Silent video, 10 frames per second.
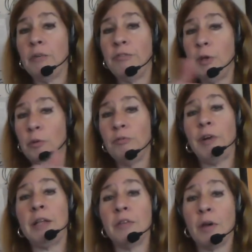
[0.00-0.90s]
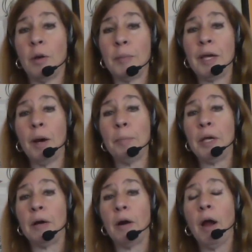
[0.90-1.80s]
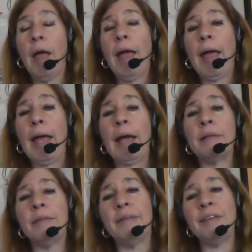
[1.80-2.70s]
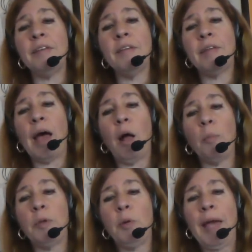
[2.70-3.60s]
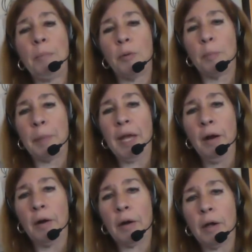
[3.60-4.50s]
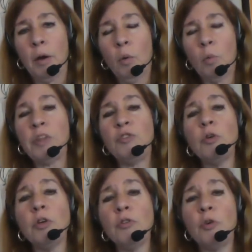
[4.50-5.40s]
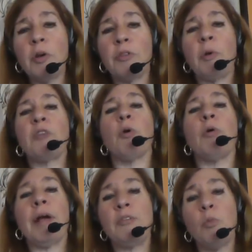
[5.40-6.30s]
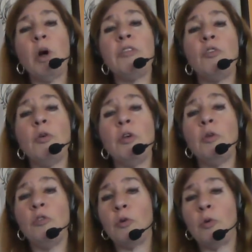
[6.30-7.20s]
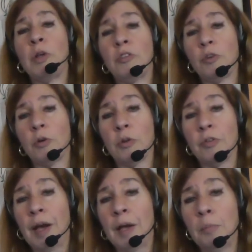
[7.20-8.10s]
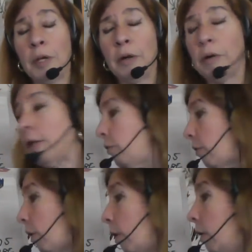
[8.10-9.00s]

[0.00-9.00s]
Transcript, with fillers: a few events coming up here and this is to help you get prepared what do you do with retrogrades? What do you do in certain time periods?